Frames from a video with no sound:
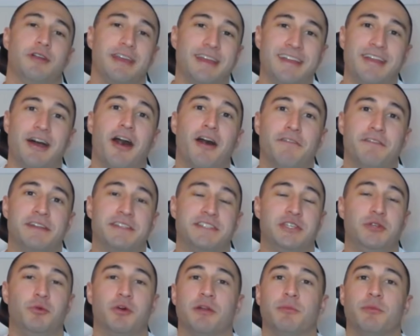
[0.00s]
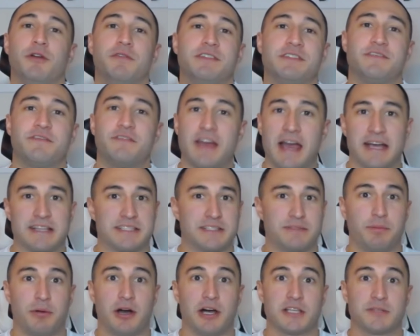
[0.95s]
an offense and you want to move as fast as
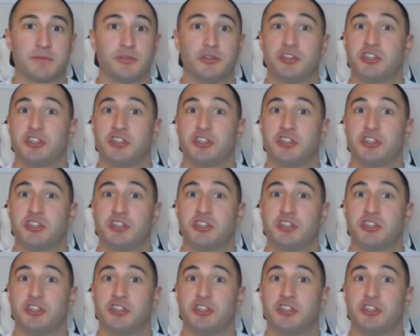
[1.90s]
possible,